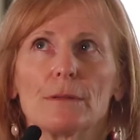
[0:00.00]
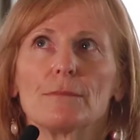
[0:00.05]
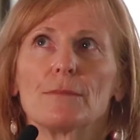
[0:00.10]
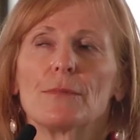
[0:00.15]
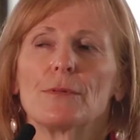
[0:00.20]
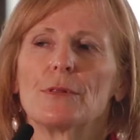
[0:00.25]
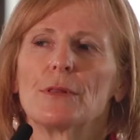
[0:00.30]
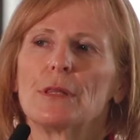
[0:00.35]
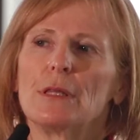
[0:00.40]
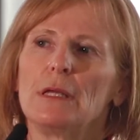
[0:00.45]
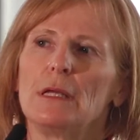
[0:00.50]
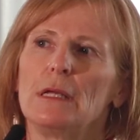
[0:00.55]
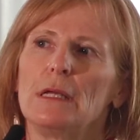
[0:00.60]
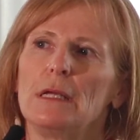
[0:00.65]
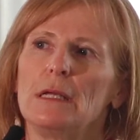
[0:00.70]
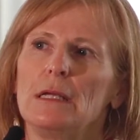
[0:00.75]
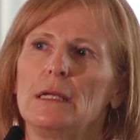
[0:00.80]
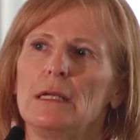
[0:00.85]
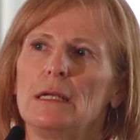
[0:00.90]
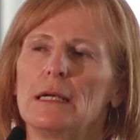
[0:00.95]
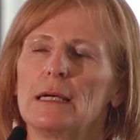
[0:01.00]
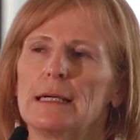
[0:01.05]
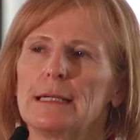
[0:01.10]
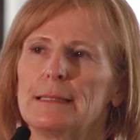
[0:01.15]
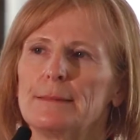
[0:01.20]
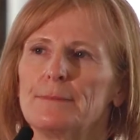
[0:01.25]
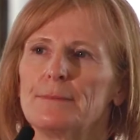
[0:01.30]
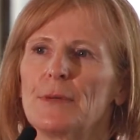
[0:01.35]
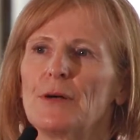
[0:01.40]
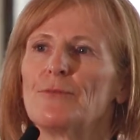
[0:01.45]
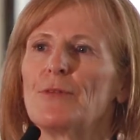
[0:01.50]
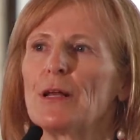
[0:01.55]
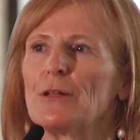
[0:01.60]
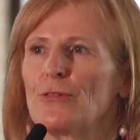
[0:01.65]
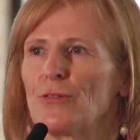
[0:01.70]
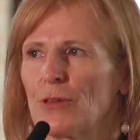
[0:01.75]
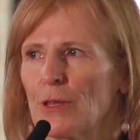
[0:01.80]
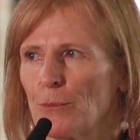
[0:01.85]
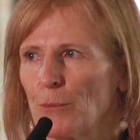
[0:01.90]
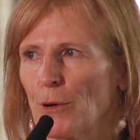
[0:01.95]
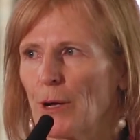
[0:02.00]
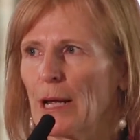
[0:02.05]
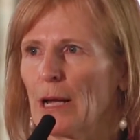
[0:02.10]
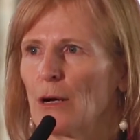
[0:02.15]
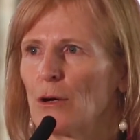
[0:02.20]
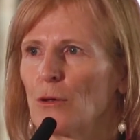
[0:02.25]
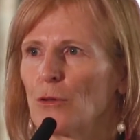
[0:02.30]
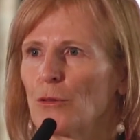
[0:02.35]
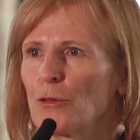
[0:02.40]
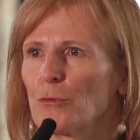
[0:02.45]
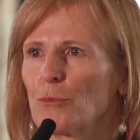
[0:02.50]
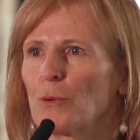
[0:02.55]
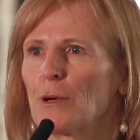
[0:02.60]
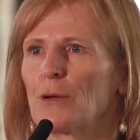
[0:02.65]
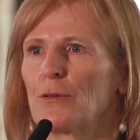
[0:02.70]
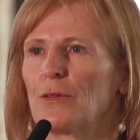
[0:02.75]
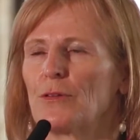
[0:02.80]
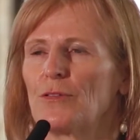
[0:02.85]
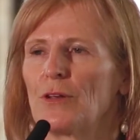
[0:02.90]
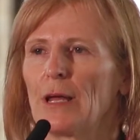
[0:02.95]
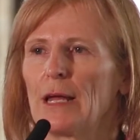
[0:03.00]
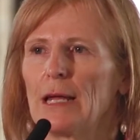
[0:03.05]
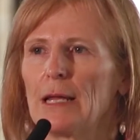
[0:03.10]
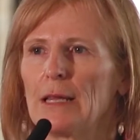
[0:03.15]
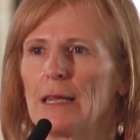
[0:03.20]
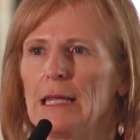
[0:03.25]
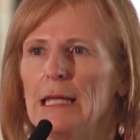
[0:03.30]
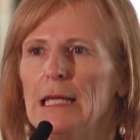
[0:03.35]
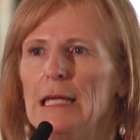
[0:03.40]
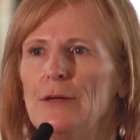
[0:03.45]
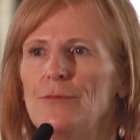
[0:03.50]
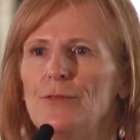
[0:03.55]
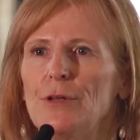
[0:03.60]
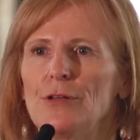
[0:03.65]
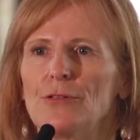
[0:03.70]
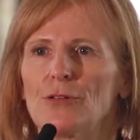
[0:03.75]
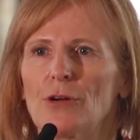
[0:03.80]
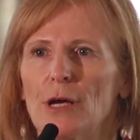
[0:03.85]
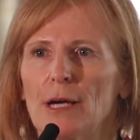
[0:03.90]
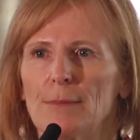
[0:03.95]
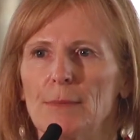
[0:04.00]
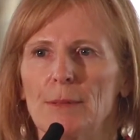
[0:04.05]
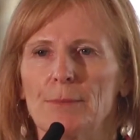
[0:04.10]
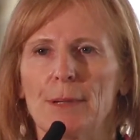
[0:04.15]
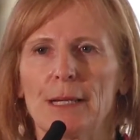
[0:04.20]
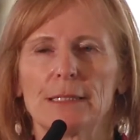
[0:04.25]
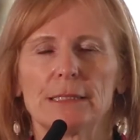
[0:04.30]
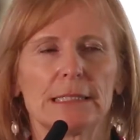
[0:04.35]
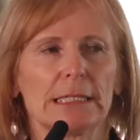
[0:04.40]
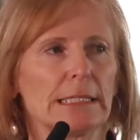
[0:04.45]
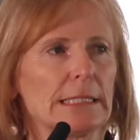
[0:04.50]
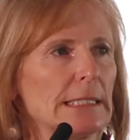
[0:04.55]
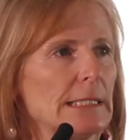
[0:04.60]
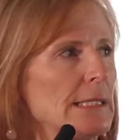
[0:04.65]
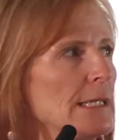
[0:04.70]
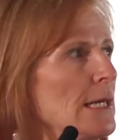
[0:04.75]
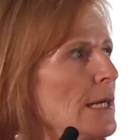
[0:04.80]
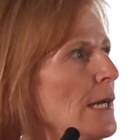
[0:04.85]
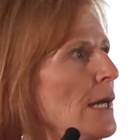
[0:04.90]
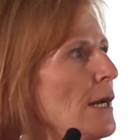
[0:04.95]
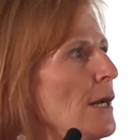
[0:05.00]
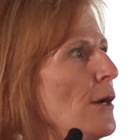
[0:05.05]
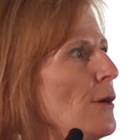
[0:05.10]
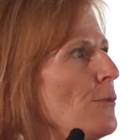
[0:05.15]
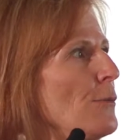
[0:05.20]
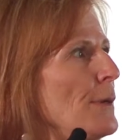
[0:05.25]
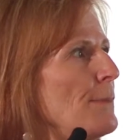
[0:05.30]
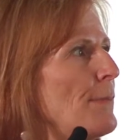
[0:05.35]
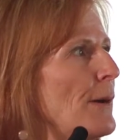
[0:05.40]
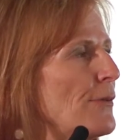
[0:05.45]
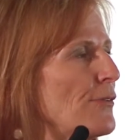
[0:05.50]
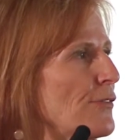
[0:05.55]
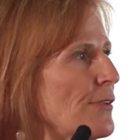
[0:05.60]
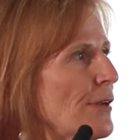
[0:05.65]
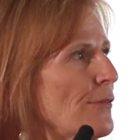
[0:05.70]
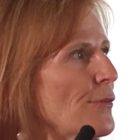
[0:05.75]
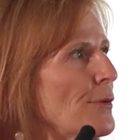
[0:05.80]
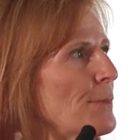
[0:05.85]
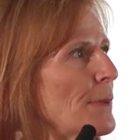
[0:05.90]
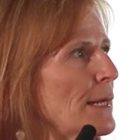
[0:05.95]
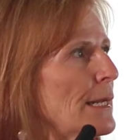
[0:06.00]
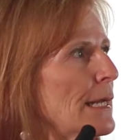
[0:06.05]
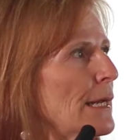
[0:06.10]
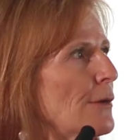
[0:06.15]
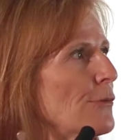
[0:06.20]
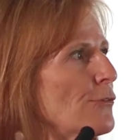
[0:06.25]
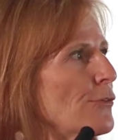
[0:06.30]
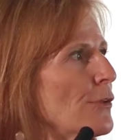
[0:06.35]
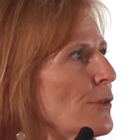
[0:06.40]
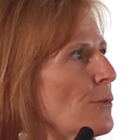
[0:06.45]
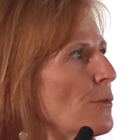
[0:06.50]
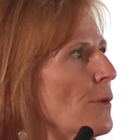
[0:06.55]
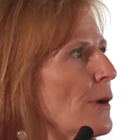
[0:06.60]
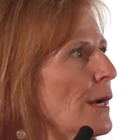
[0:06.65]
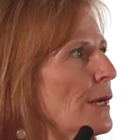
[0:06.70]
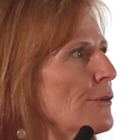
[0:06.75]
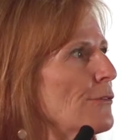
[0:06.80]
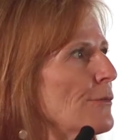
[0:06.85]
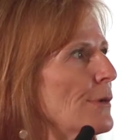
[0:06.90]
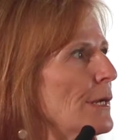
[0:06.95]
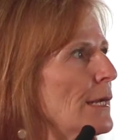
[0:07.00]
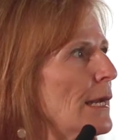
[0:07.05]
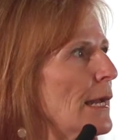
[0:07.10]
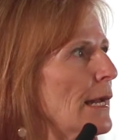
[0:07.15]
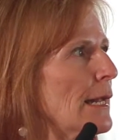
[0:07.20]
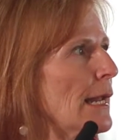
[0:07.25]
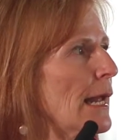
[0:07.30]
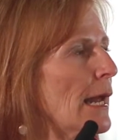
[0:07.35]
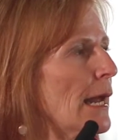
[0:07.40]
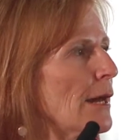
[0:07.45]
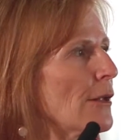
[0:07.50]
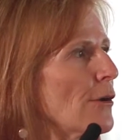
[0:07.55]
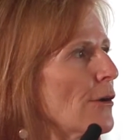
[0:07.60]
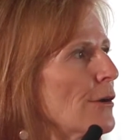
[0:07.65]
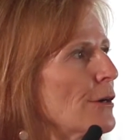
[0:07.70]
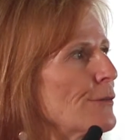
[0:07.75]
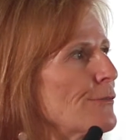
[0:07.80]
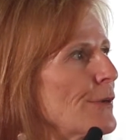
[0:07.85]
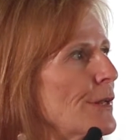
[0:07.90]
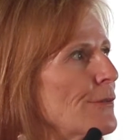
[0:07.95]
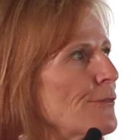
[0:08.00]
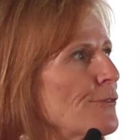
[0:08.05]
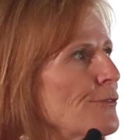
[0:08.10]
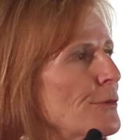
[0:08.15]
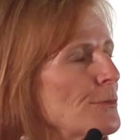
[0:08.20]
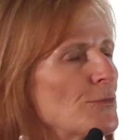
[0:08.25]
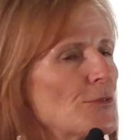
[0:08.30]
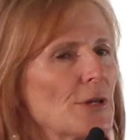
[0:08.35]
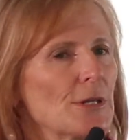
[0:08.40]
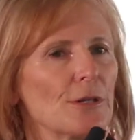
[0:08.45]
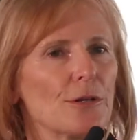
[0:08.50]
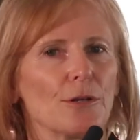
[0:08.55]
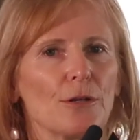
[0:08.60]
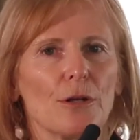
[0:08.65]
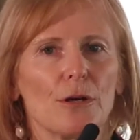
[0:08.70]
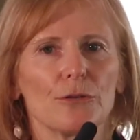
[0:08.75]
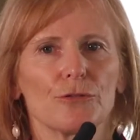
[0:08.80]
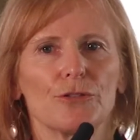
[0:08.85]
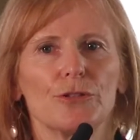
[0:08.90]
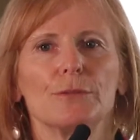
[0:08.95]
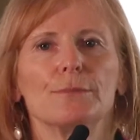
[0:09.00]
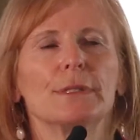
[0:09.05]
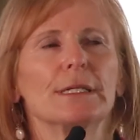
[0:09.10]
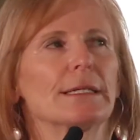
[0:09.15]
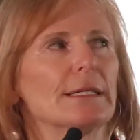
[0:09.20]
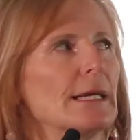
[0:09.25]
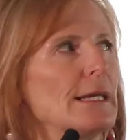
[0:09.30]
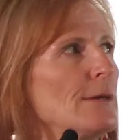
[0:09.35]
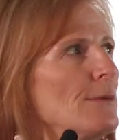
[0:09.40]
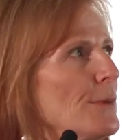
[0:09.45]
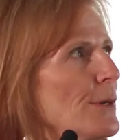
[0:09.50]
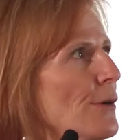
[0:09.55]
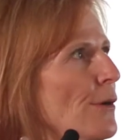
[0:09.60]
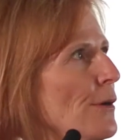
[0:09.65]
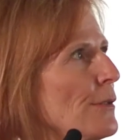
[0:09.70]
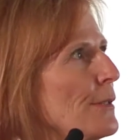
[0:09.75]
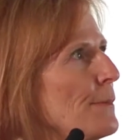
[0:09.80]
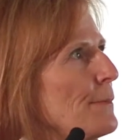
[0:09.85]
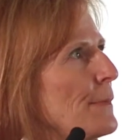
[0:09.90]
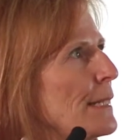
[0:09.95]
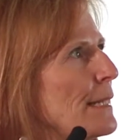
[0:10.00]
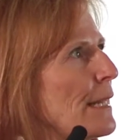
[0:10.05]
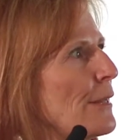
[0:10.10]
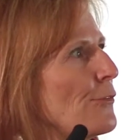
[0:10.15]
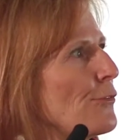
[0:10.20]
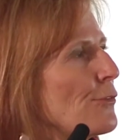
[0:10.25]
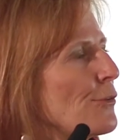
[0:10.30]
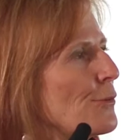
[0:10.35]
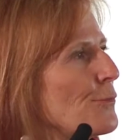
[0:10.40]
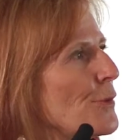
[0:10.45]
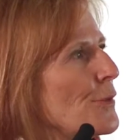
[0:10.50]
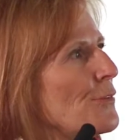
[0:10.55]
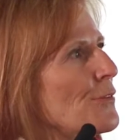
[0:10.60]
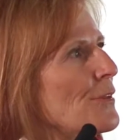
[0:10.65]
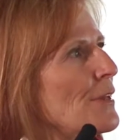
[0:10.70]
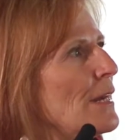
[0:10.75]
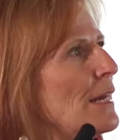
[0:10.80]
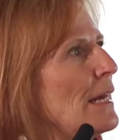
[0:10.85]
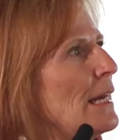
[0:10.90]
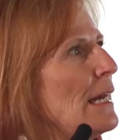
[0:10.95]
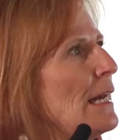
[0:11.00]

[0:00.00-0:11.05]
the events that were held throughout the day and the evening time in Penticton. We bussed everybody out to the winery and had our event from 10 o'clock till midnight. We called it midnight service.